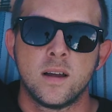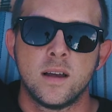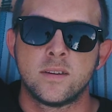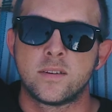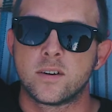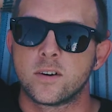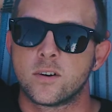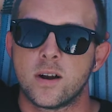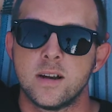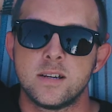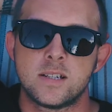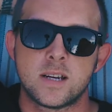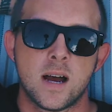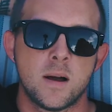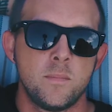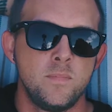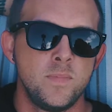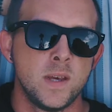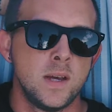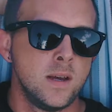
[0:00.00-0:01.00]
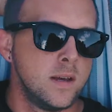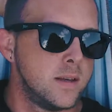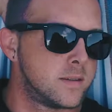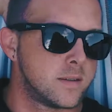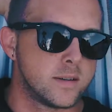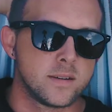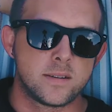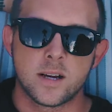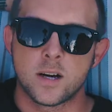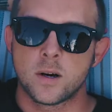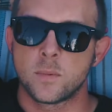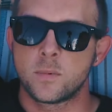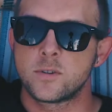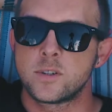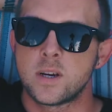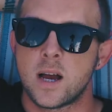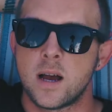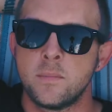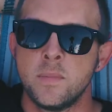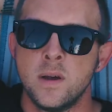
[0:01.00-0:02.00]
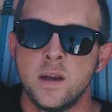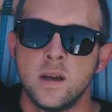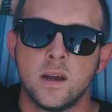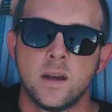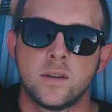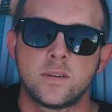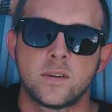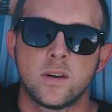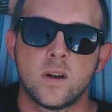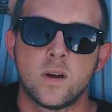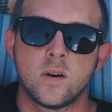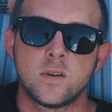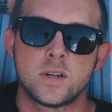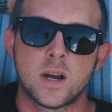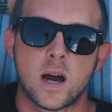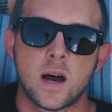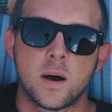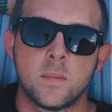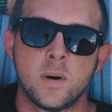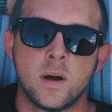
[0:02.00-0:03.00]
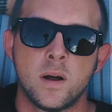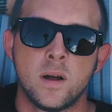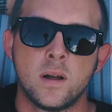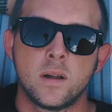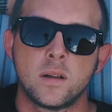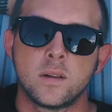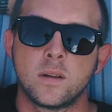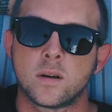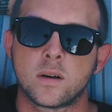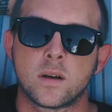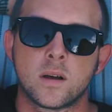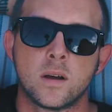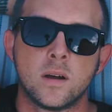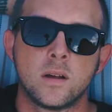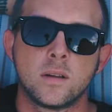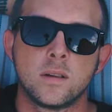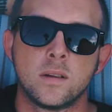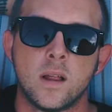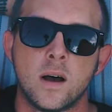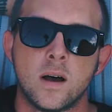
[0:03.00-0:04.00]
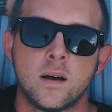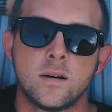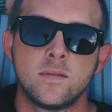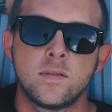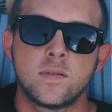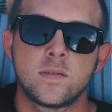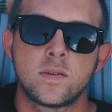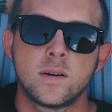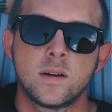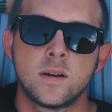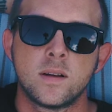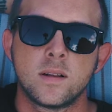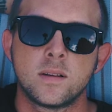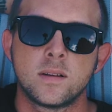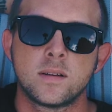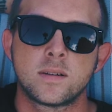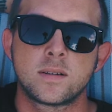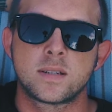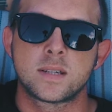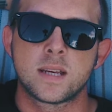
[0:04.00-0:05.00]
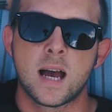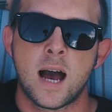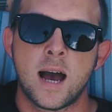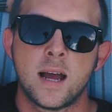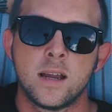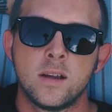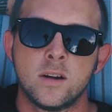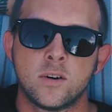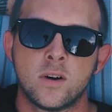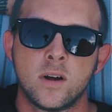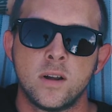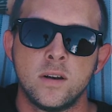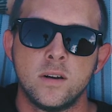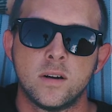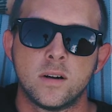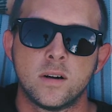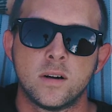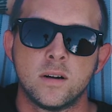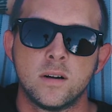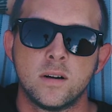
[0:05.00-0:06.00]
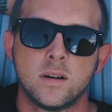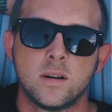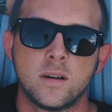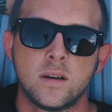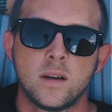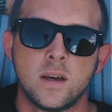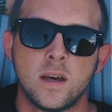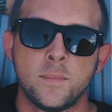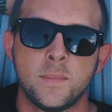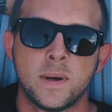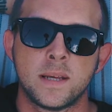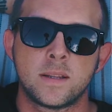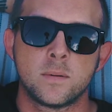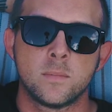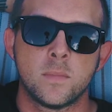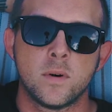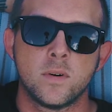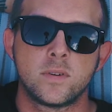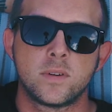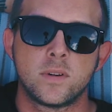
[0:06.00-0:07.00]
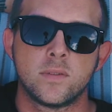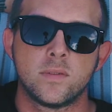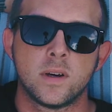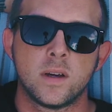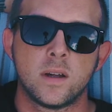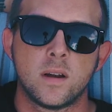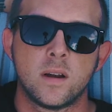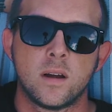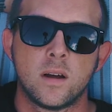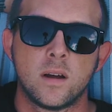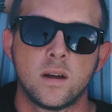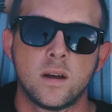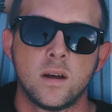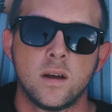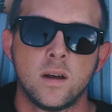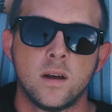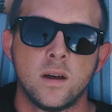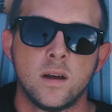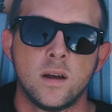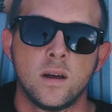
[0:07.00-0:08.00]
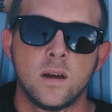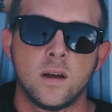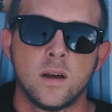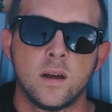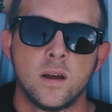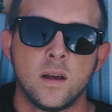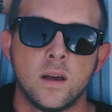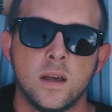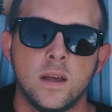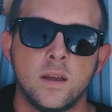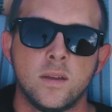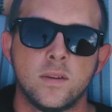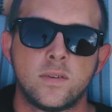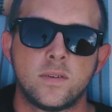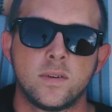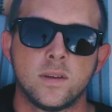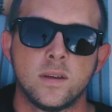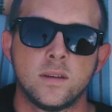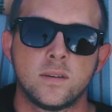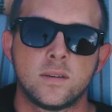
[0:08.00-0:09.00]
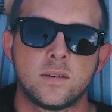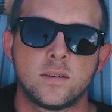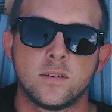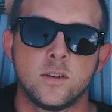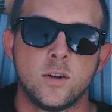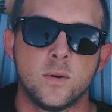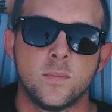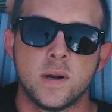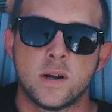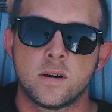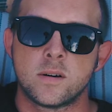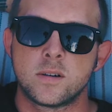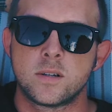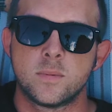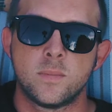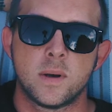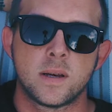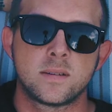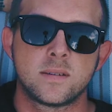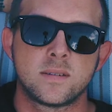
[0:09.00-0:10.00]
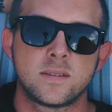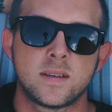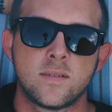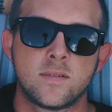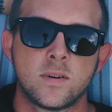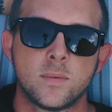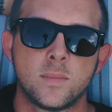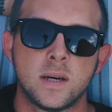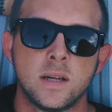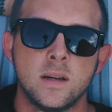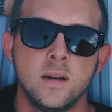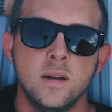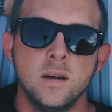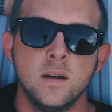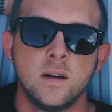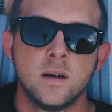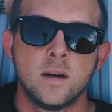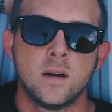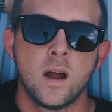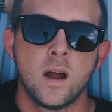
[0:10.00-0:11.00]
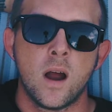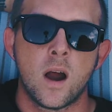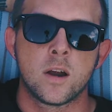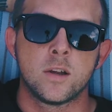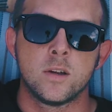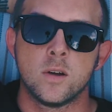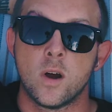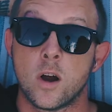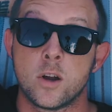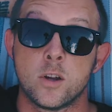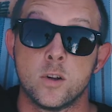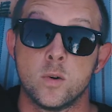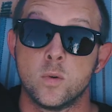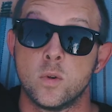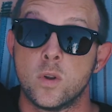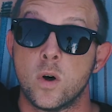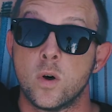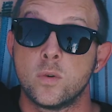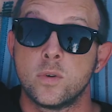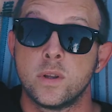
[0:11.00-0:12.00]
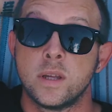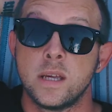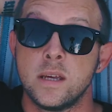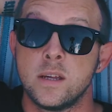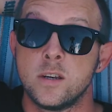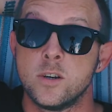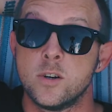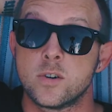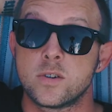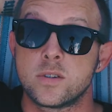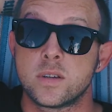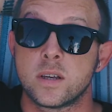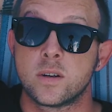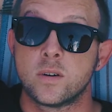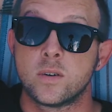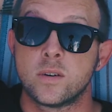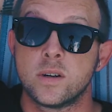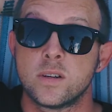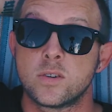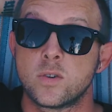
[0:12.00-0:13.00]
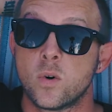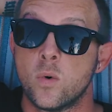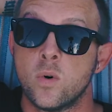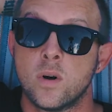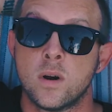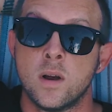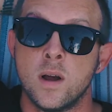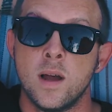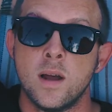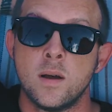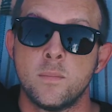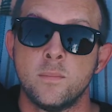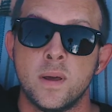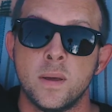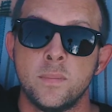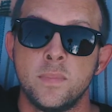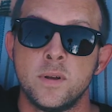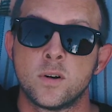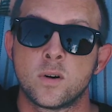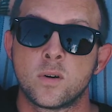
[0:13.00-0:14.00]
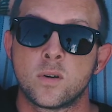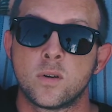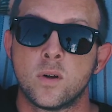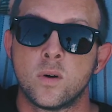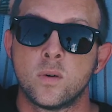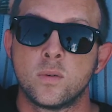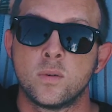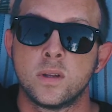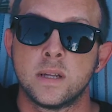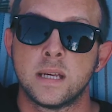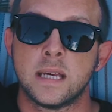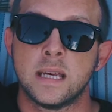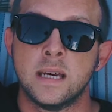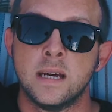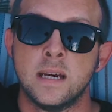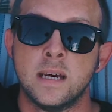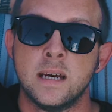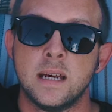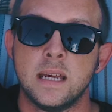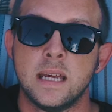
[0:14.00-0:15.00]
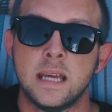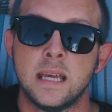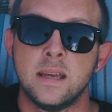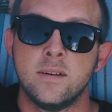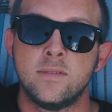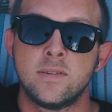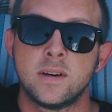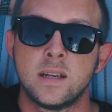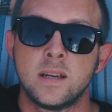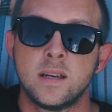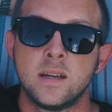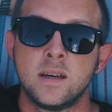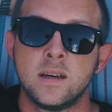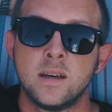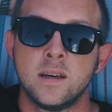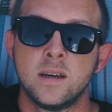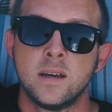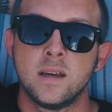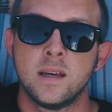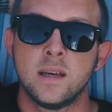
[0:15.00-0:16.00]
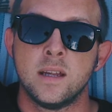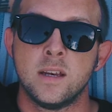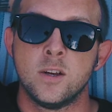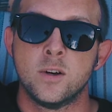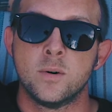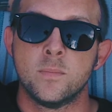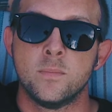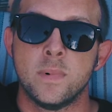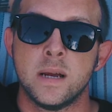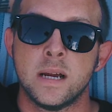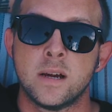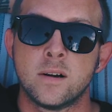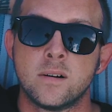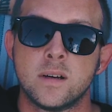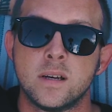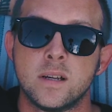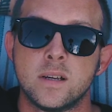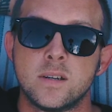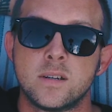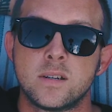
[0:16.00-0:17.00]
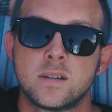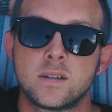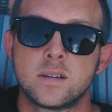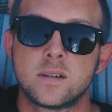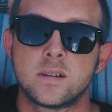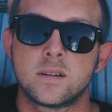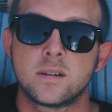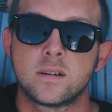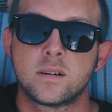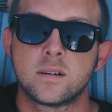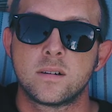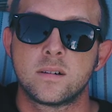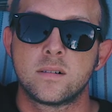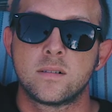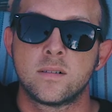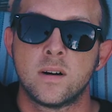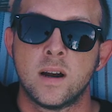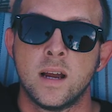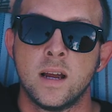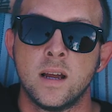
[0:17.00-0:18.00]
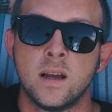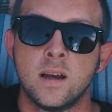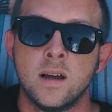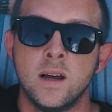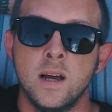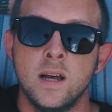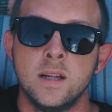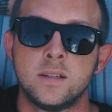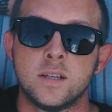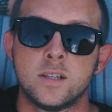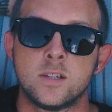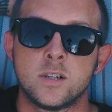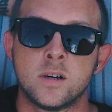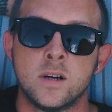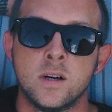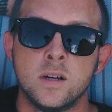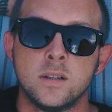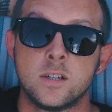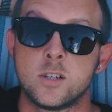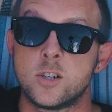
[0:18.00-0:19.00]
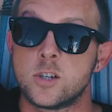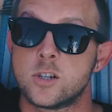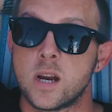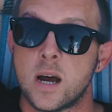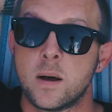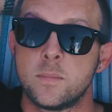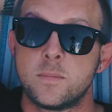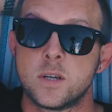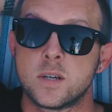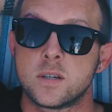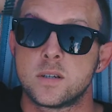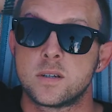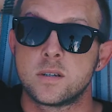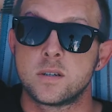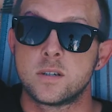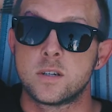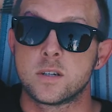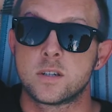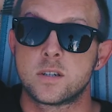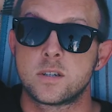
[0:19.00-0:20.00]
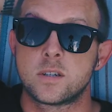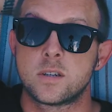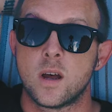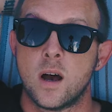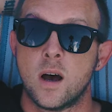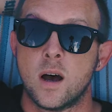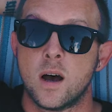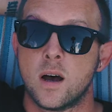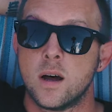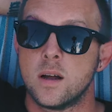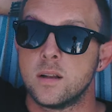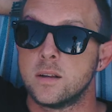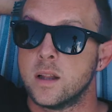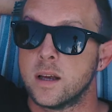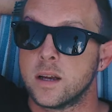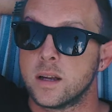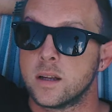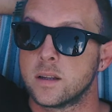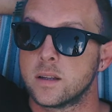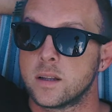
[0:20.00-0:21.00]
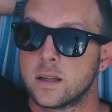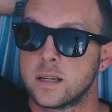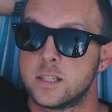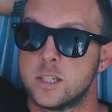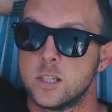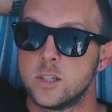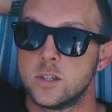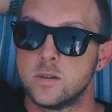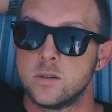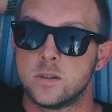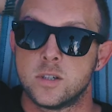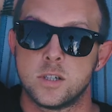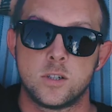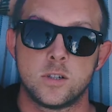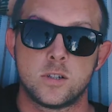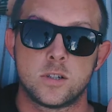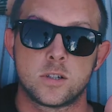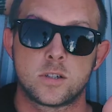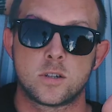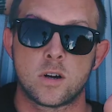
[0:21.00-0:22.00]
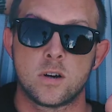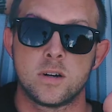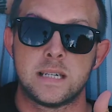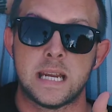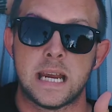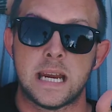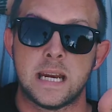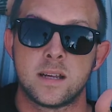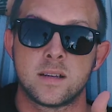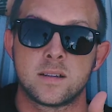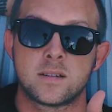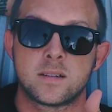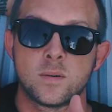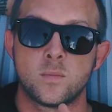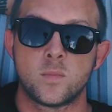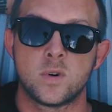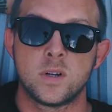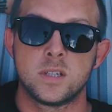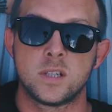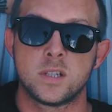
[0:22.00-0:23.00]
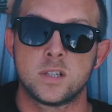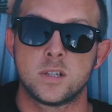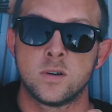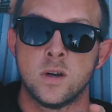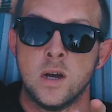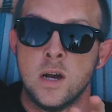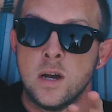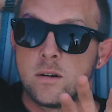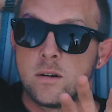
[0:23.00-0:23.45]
Is it a great job? Is it a terrible job? Is it no job? Look, love the sky you're under and make the most of it. Is your marriage the best it's ever been? Are you lonely in your singleness, or maybe you're lonely even in your marriage, right? Did your job just did you just start dating someone? Did you